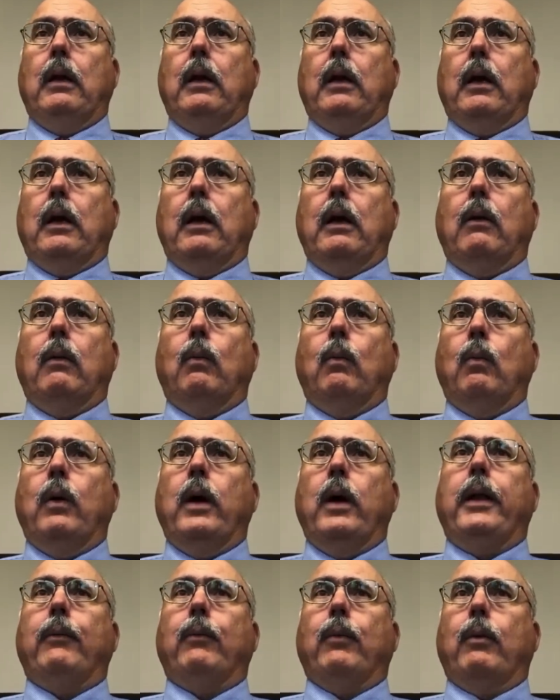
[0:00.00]
uh,
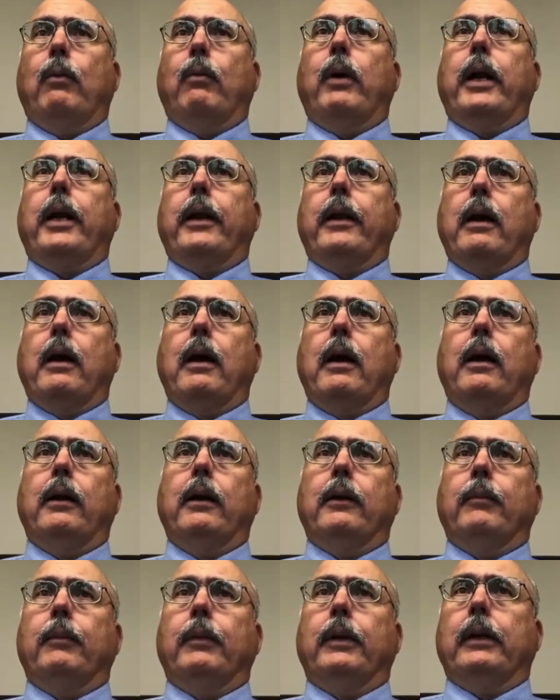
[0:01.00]
when we're ready to hire
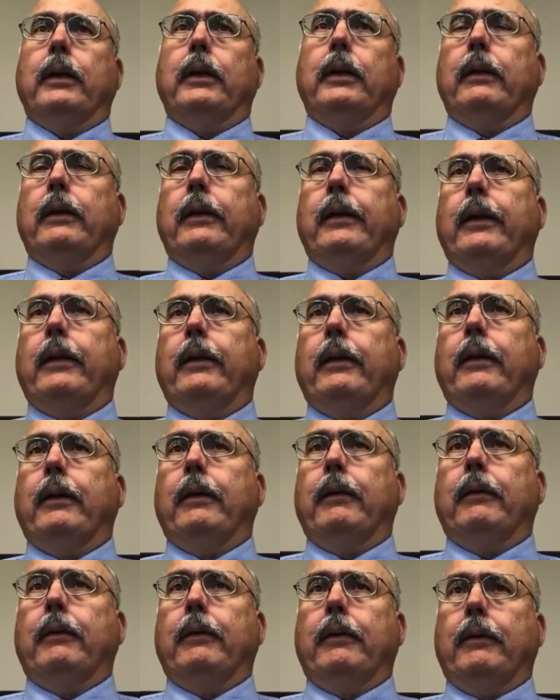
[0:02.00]
them. And, and
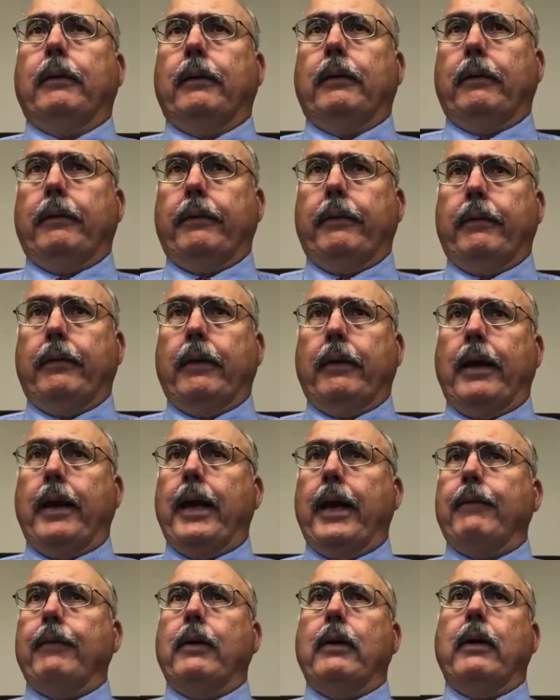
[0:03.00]
uh, I
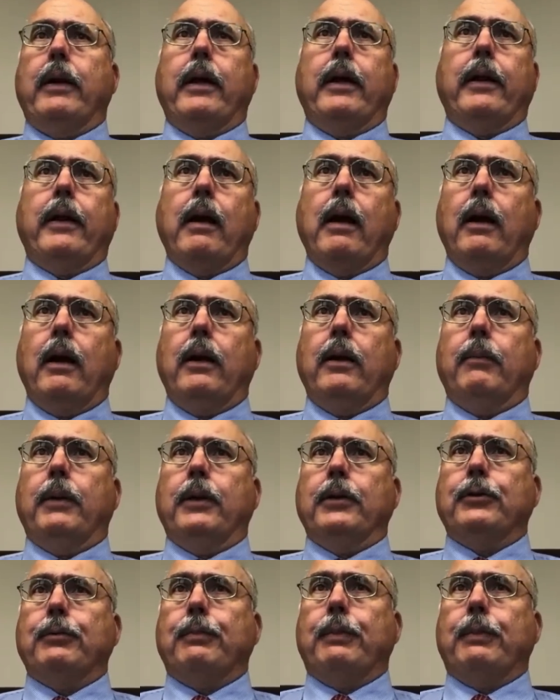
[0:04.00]
haven't gone out and hired a bunch of